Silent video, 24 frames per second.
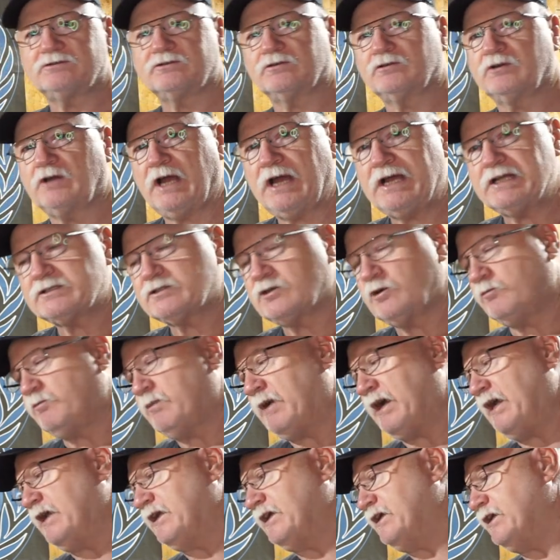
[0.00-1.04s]
So guys, go
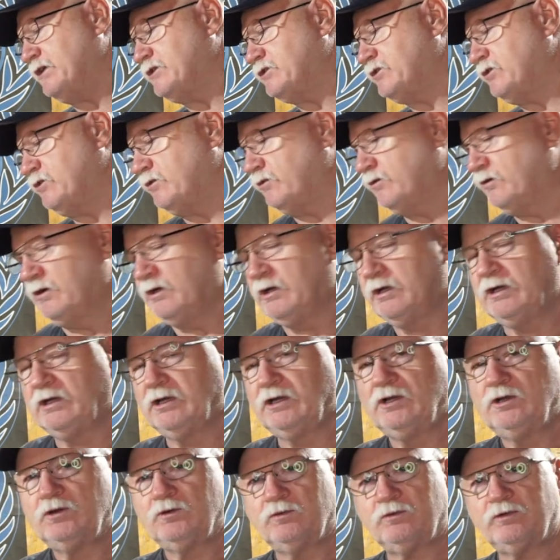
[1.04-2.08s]
buy and get you
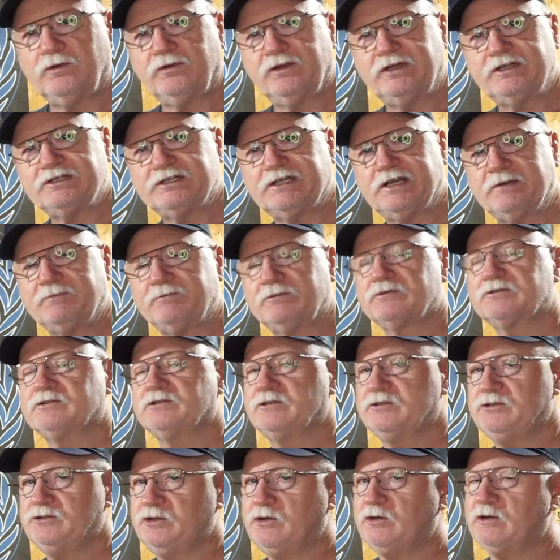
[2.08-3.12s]
one of these gimbals
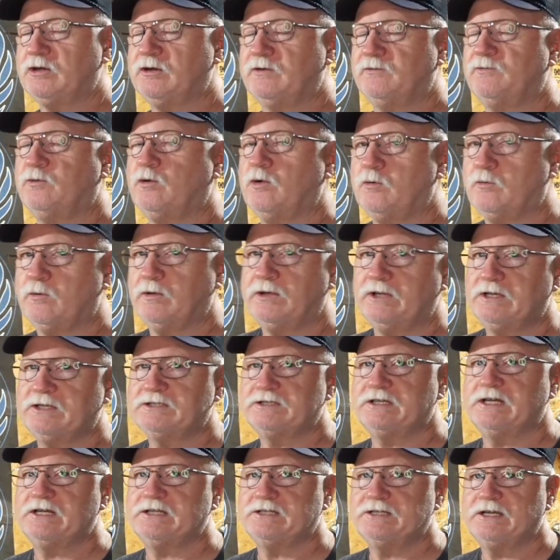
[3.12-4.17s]
because you can afford one of these
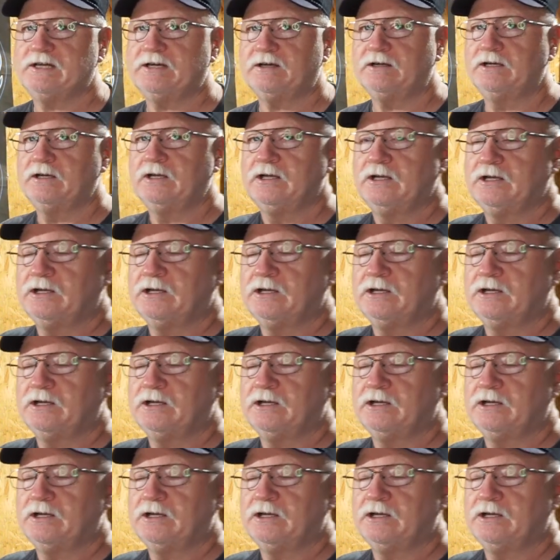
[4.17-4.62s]
things now.